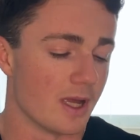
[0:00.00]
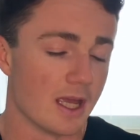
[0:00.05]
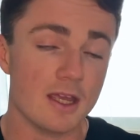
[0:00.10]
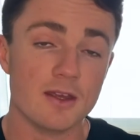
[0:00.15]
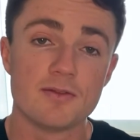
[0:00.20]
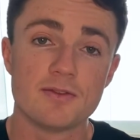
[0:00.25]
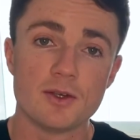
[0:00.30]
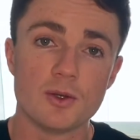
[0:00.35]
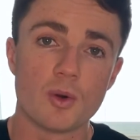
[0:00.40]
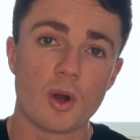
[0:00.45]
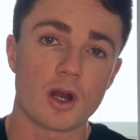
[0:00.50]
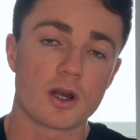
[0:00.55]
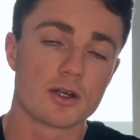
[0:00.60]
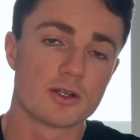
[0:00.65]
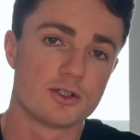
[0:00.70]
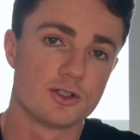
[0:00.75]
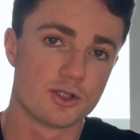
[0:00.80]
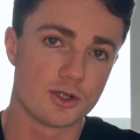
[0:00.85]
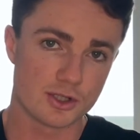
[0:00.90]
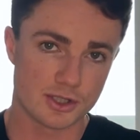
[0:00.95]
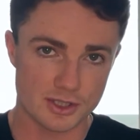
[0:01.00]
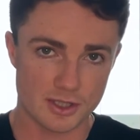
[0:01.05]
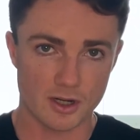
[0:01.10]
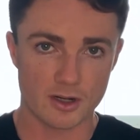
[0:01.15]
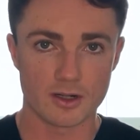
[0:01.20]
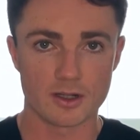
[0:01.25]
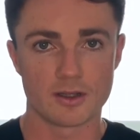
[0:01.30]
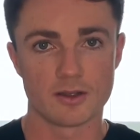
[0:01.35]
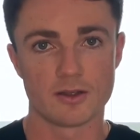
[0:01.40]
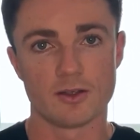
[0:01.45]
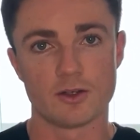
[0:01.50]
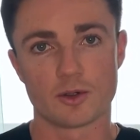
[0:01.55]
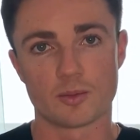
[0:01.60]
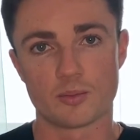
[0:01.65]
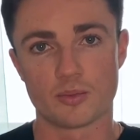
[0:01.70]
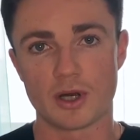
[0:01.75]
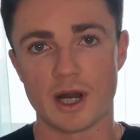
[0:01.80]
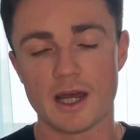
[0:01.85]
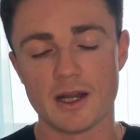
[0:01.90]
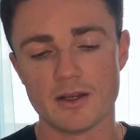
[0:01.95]
if you are just starting, you're
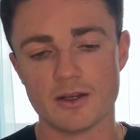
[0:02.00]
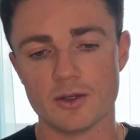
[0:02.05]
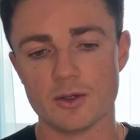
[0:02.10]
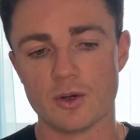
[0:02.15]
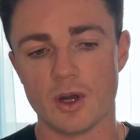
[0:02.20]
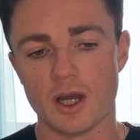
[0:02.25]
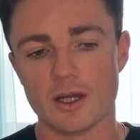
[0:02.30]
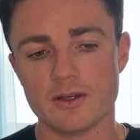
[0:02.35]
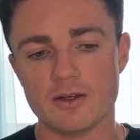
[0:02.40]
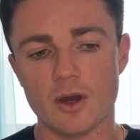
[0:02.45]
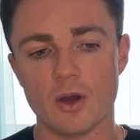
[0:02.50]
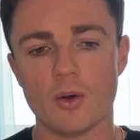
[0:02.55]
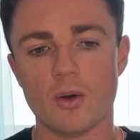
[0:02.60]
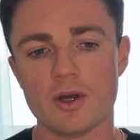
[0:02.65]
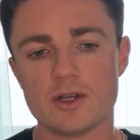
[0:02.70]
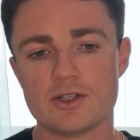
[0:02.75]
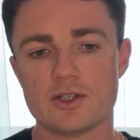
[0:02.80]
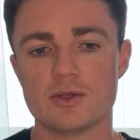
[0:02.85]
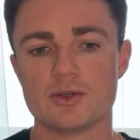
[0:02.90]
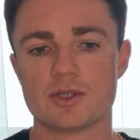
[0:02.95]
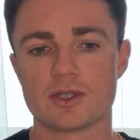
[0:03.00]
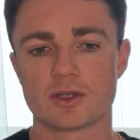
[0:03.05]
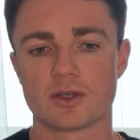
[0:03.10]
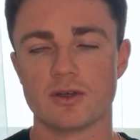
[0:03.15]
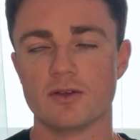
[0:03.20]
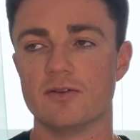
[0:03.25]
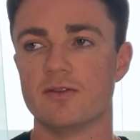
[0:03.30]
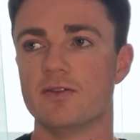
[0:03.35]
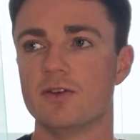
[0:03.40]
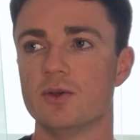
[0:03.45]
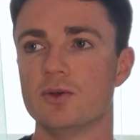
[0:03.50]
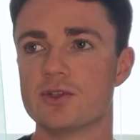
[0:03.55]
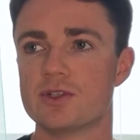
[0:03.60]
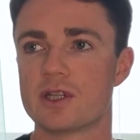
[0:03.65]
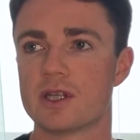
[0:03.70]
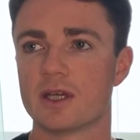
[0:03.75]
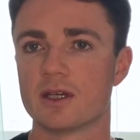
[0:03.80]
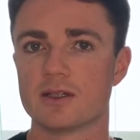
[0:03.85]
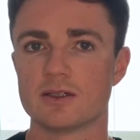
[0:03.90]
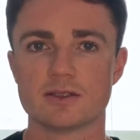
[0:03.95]
brand new, I don't want you to confuse
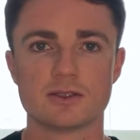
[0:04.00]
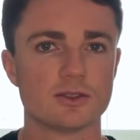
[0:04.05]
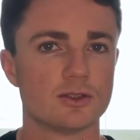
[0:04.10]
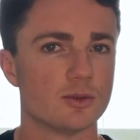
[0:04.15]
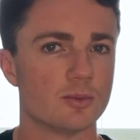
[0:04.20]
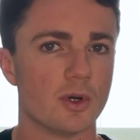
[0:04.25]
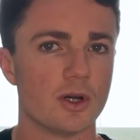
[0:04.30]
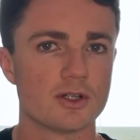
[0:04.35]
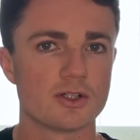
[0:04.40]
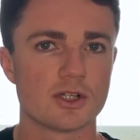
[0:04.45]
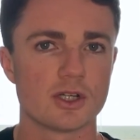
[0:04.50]
things too much.